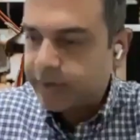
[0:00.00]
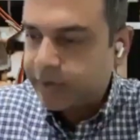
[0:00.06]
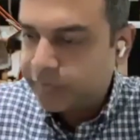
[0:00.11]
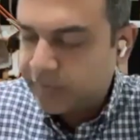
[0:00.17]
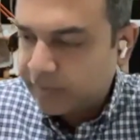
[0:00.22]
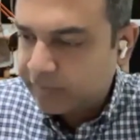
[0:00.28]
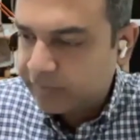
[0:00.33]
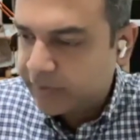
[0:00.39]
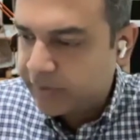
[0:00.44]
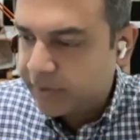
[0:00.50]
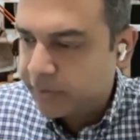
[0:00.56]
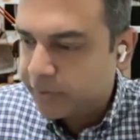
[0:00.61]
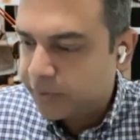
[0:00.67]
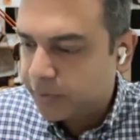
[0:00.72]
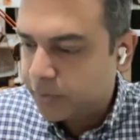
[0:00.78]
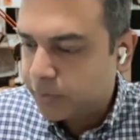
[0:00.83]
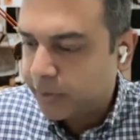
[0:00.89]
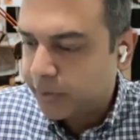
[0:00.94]
you've covered it
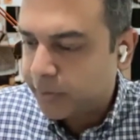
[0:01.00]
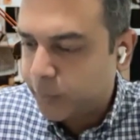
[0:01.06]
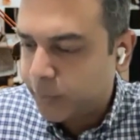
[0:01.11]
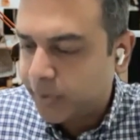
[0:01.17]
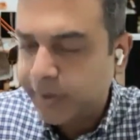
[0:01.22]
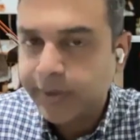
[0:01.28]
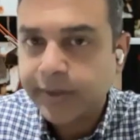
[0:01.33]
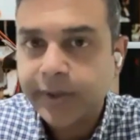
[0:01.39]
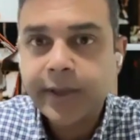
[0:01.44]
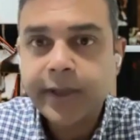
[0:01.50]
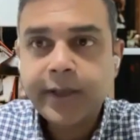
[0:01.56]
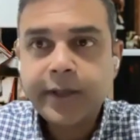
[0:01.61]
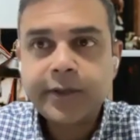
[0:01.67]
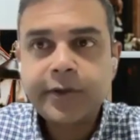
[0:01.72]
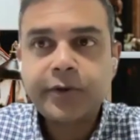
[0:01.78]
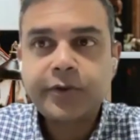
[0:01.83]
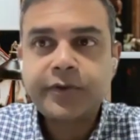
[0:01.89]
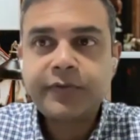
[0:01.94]
all quite well.
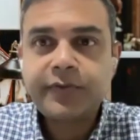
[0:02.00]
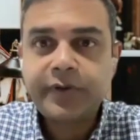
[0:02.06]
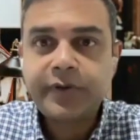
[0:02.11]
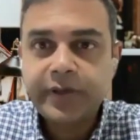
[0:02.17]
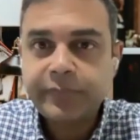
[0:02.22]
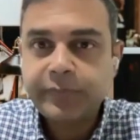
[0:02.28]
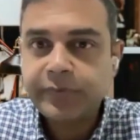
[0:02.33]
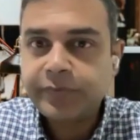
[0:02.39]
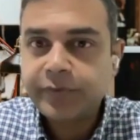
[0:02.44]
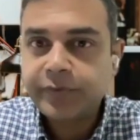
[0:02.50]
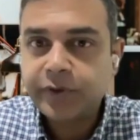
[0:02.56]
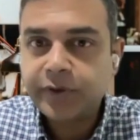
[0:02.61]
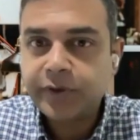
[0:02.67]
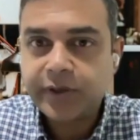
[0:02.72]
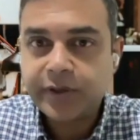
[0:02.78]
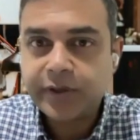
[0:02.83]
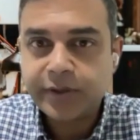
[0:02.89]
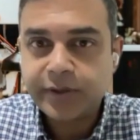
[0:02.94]
Dr. Wenger, we've got
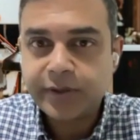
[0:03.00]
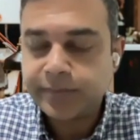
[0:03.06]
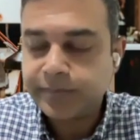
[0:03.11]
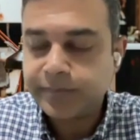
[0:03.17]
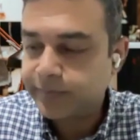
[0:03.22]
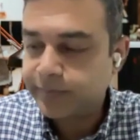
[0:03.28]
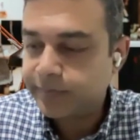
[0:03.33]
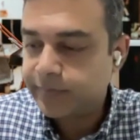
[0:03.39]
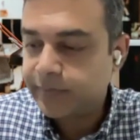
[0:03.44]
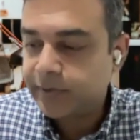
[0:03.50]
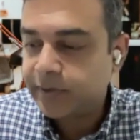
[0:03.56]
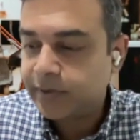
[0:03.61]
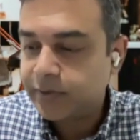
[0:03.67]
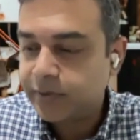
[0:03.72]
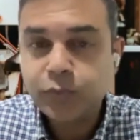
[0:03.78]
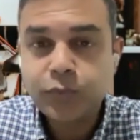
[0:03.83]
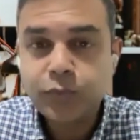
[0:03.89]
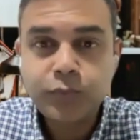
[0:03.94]
um, uh,
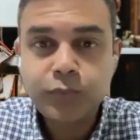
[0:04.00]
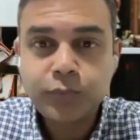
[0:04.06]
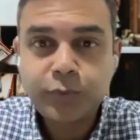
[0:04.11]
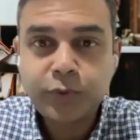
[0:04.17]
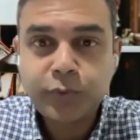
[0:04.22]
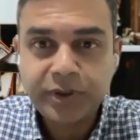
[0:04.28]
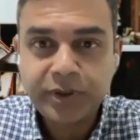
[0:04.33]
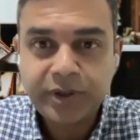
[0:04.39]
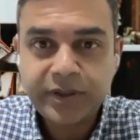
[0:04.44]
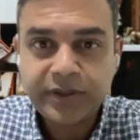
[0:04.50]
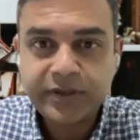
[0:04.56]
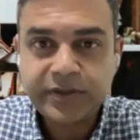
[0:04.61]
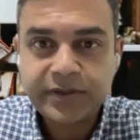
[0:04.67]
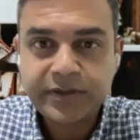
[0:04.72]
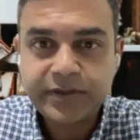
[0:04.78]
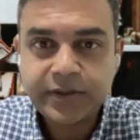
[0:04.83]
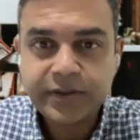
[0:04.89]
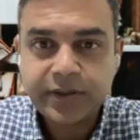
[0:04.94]
two more
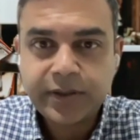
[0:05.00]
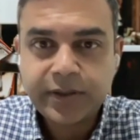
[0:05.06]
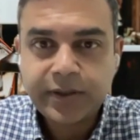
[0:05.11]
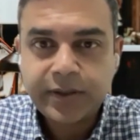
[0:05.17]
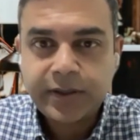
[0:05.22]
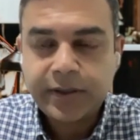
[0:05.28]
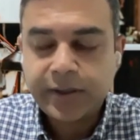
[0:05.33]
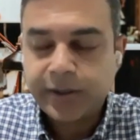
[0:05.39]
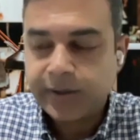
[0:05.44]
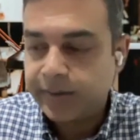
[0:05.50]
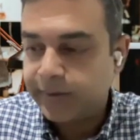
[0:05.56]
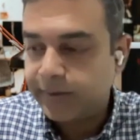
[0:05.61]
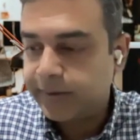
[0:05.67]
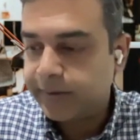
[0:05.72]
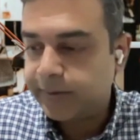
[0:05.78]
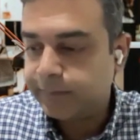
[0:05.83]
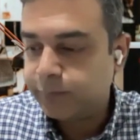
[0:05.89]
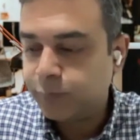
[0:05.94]
minutes.
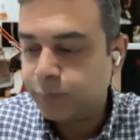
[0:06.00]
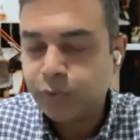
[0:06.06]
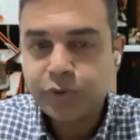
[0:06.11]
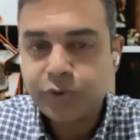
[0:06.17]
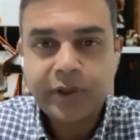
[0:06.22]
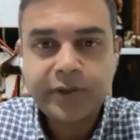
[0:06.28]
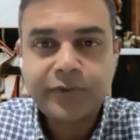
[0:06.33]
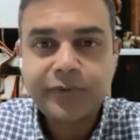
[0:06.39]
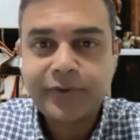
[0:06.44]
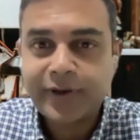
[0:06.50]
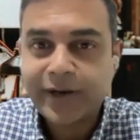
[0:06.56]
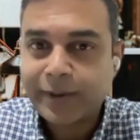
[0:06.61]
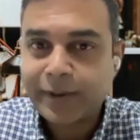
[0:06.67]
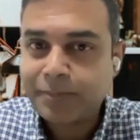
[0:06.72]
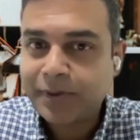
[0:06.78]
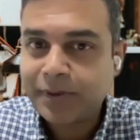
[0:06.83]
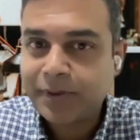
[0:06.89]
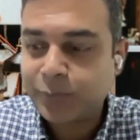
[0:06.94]
Um, would you like to
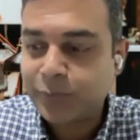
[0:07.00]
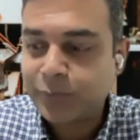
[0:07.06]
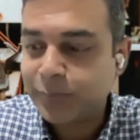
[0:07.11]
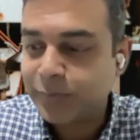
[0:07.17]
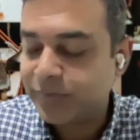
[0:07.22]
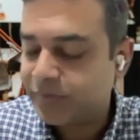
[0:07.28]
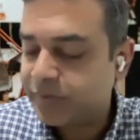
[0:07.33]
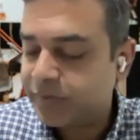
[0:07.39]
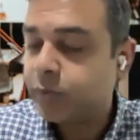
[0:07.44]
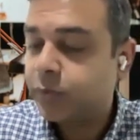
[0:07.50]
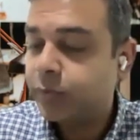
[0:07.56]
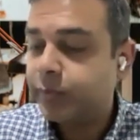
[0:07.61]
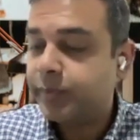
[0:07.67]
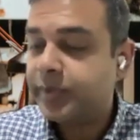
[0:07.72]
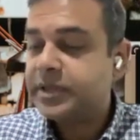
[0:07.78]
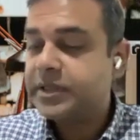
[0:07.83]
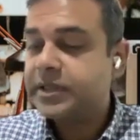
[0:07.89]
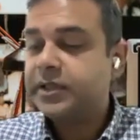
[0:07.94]
wrap up what we've so
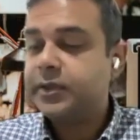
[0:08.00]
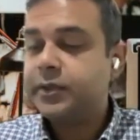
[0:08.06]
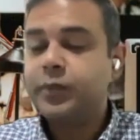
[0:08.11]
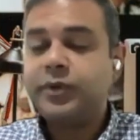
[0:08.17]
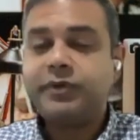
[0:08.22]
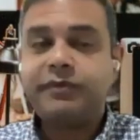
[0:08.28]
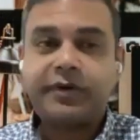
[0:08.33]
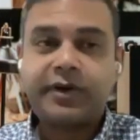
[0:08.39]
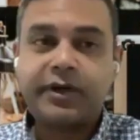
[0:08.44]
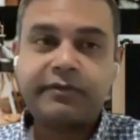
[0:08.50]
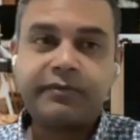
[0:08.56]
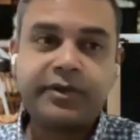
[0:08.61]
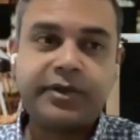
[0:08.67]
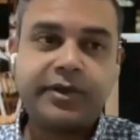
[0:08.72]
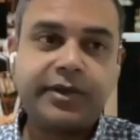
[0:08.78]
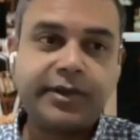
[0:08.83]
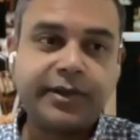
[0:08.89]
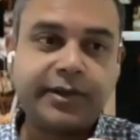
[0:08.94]
basically we've
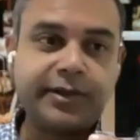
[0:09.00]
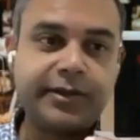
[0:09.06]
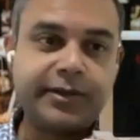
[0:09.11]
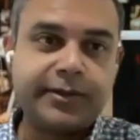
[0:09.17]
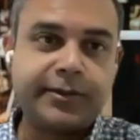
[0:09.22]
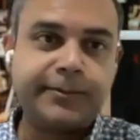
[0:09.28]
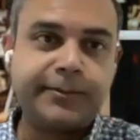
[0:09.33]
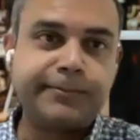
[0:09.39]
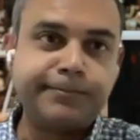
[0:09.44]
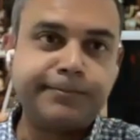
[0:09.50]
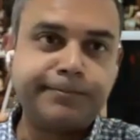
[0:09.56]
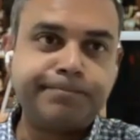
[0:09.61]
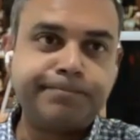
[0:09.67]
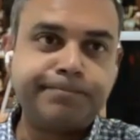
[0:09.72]
covered um,